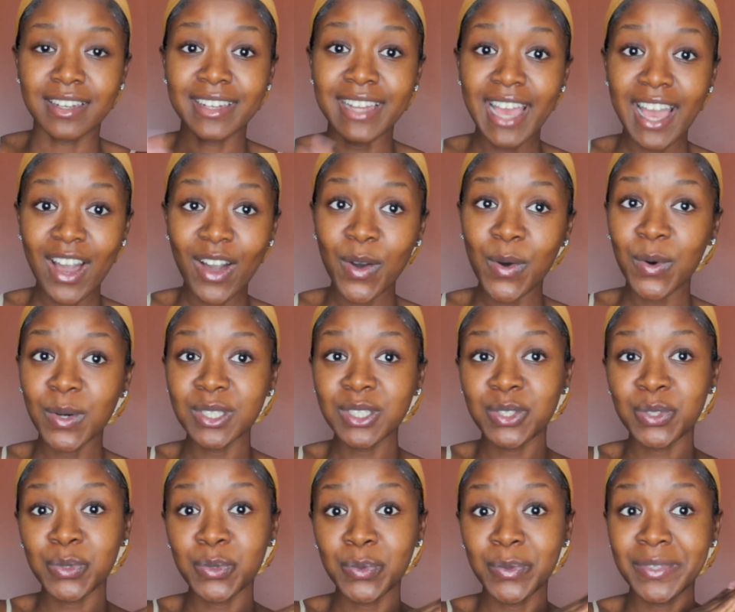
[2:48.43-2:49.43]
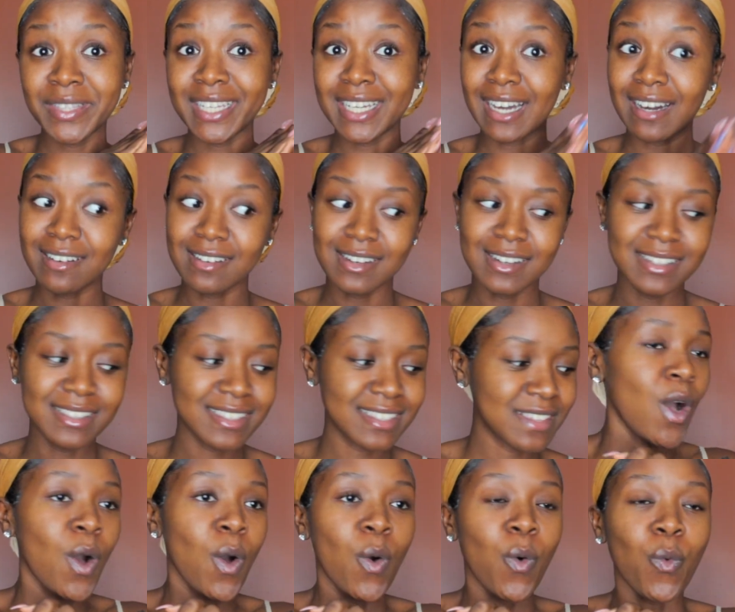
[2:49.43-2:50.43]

Now on to the cons.